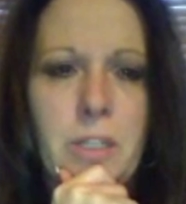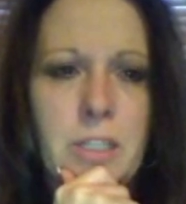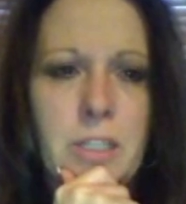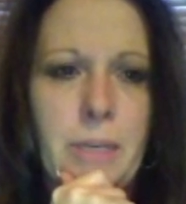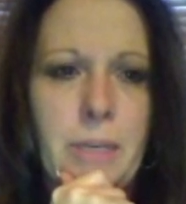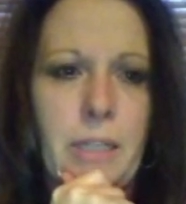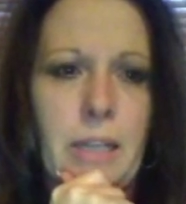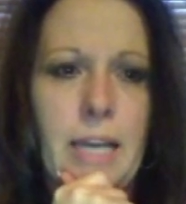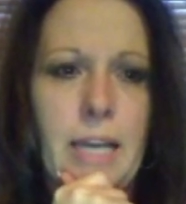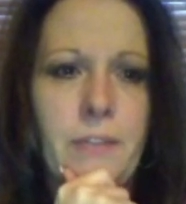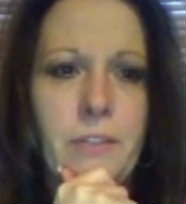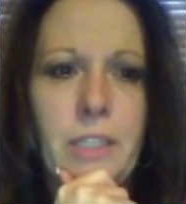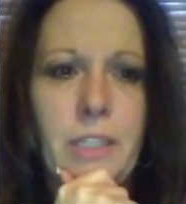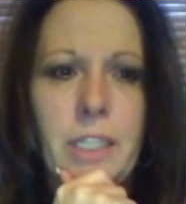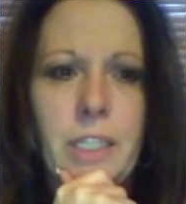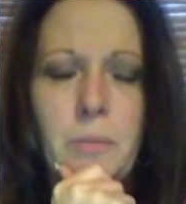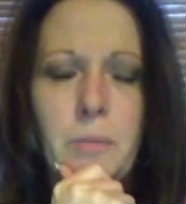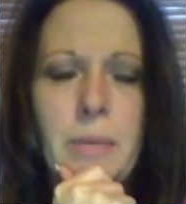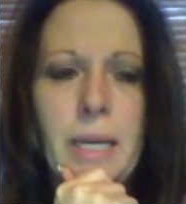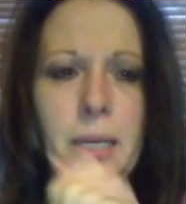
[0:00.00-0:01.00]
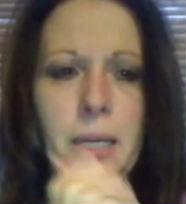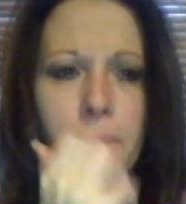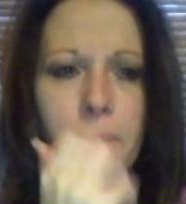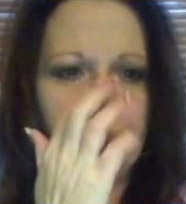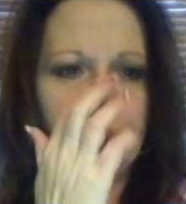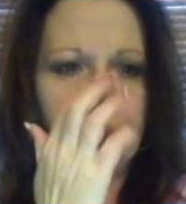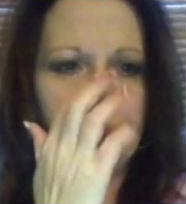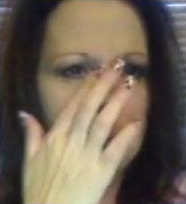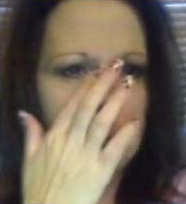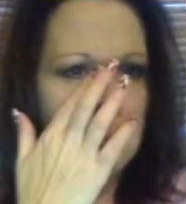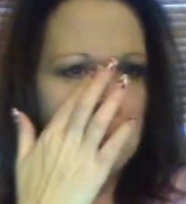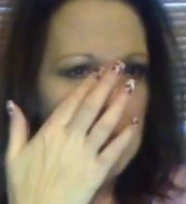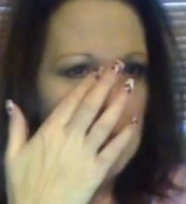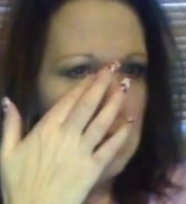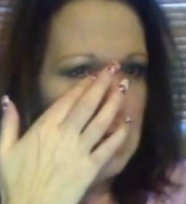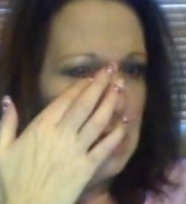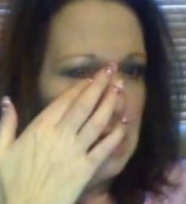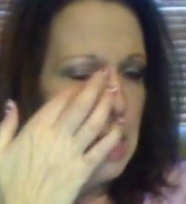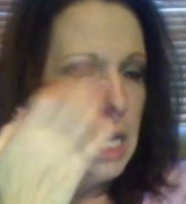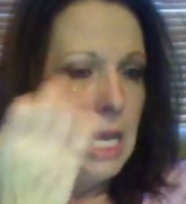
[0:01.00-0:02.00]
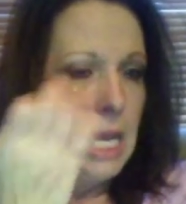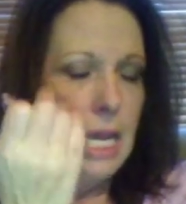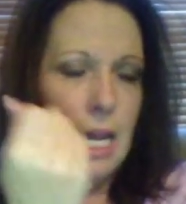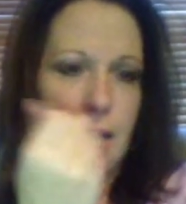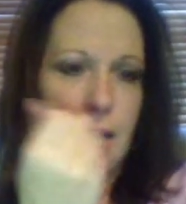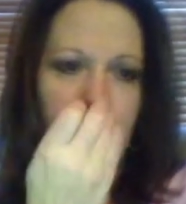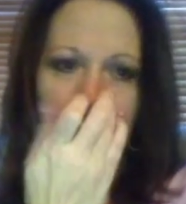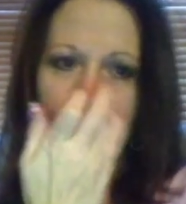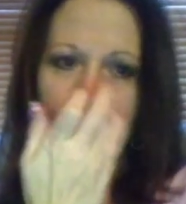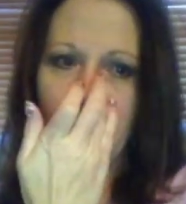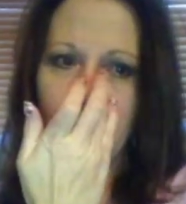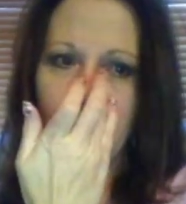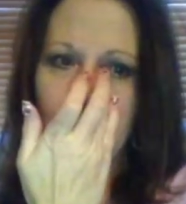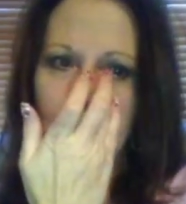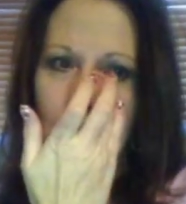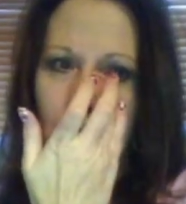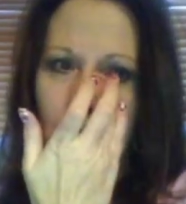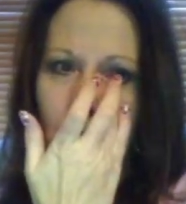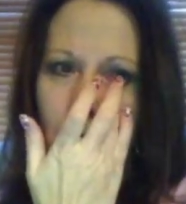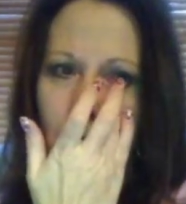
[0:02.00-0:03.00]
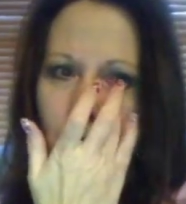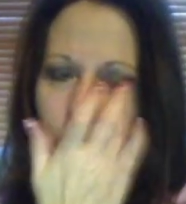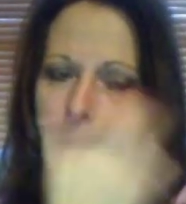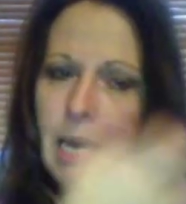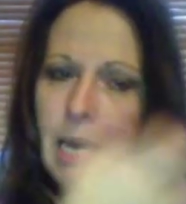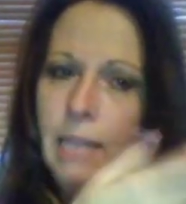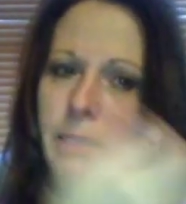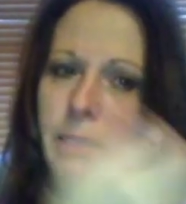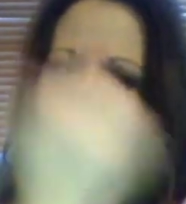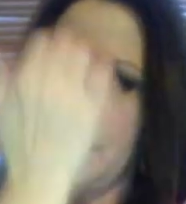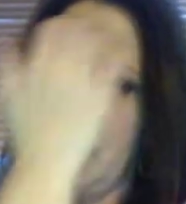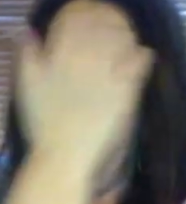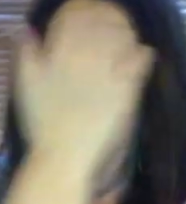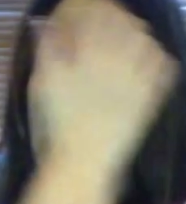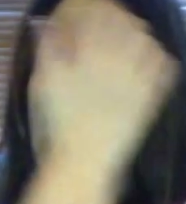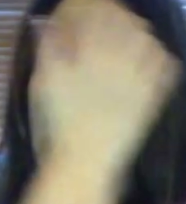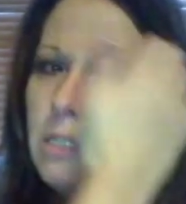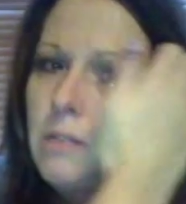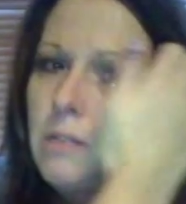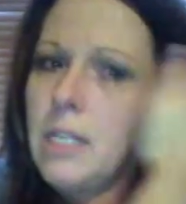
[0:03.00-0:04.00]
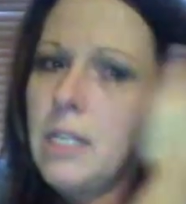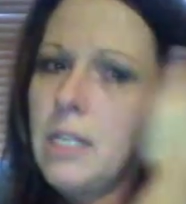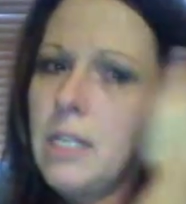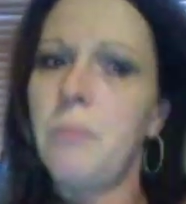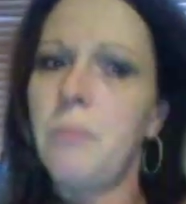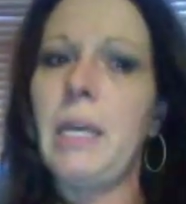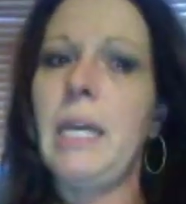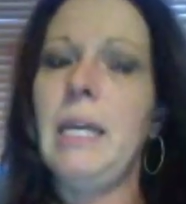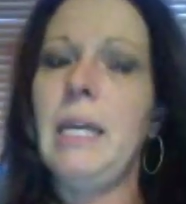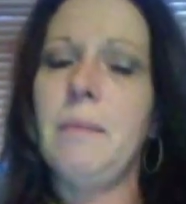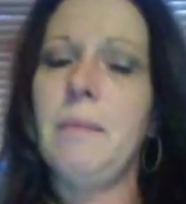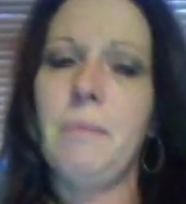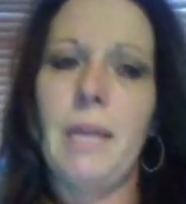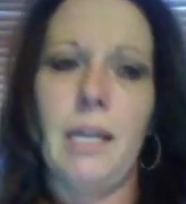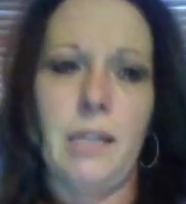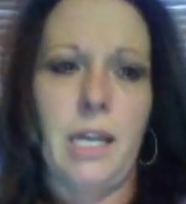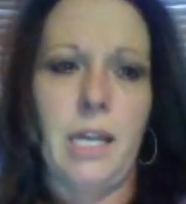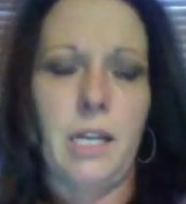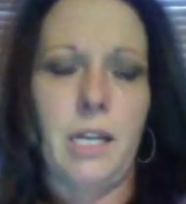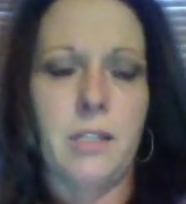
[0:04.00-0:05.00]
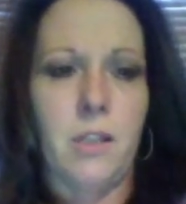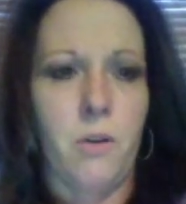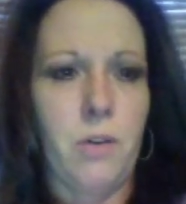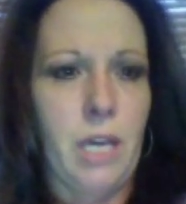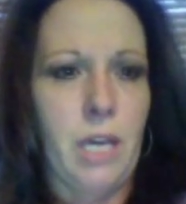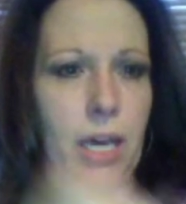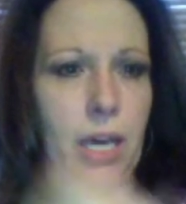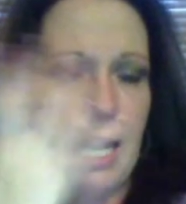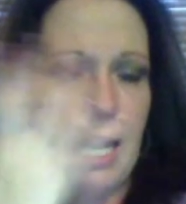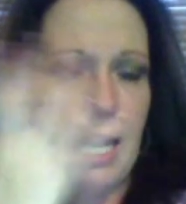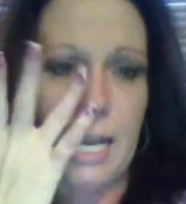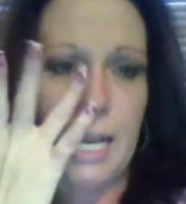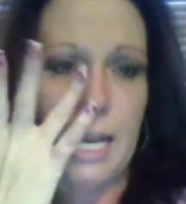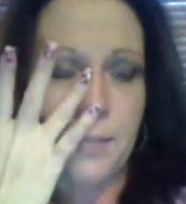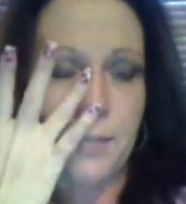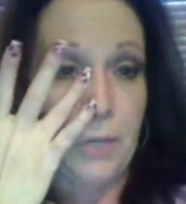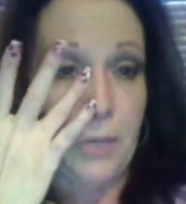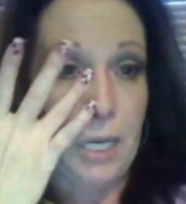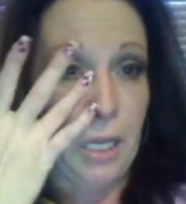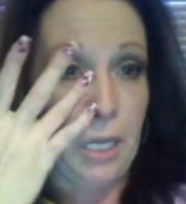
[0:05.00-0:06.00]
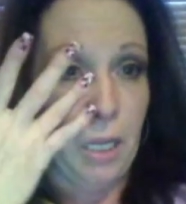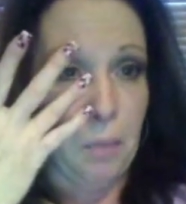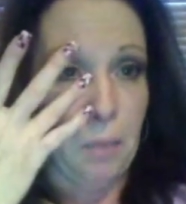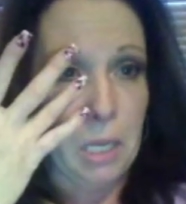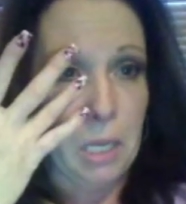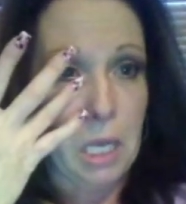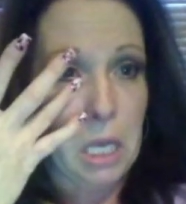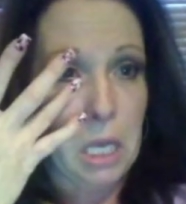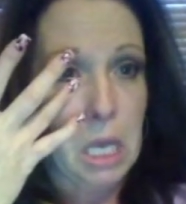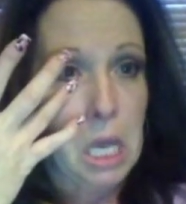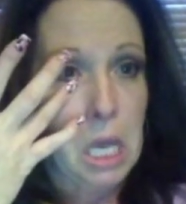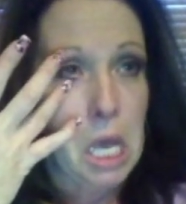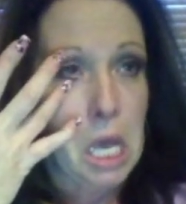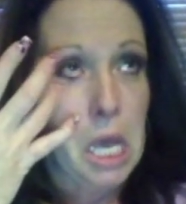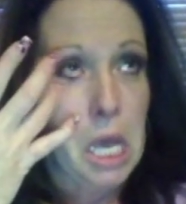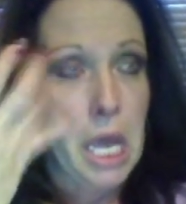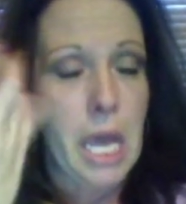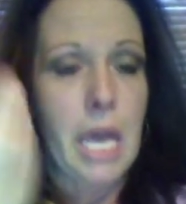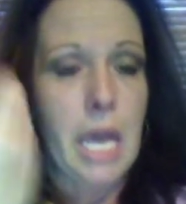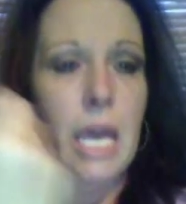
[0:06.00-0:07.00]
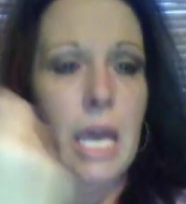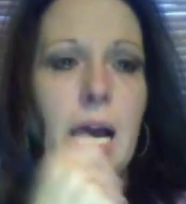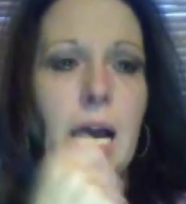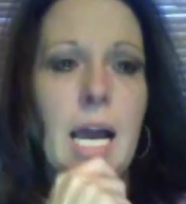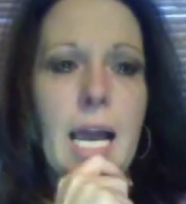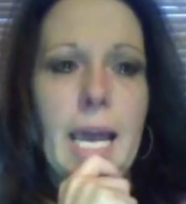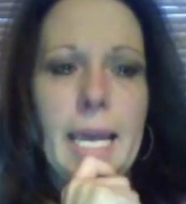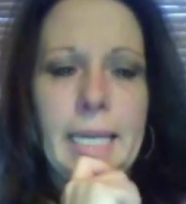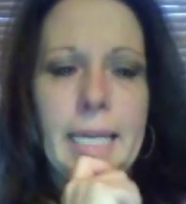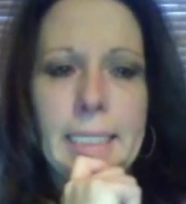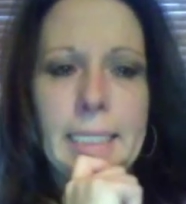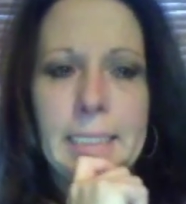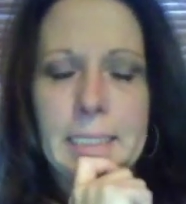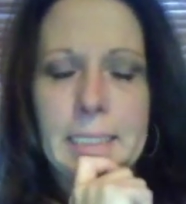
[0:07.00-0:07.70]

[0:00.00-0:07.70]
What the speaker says: life a little bit and let them see how bad these episodes can be and that it's okay to ask for help. And